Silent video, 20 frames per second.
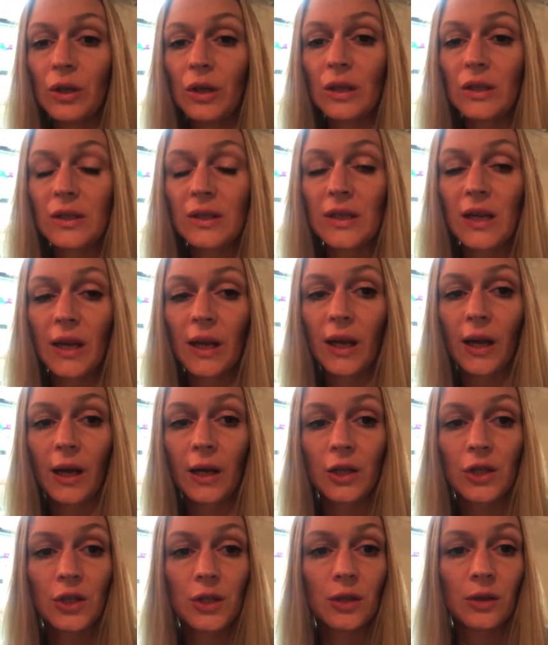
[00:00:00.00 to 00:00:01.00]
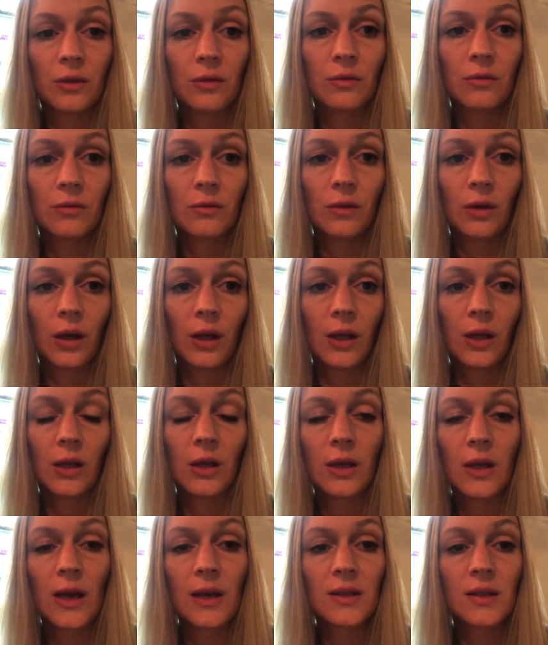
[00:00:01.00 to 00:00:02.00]
need to take action
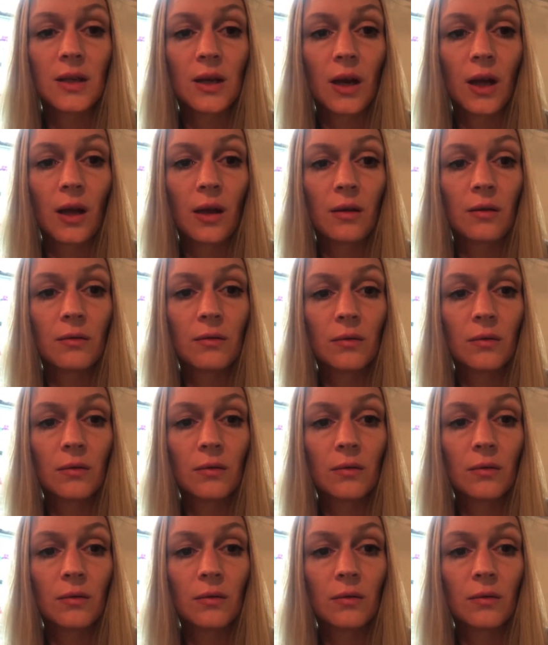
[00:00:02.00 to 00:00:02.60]
like yesterday.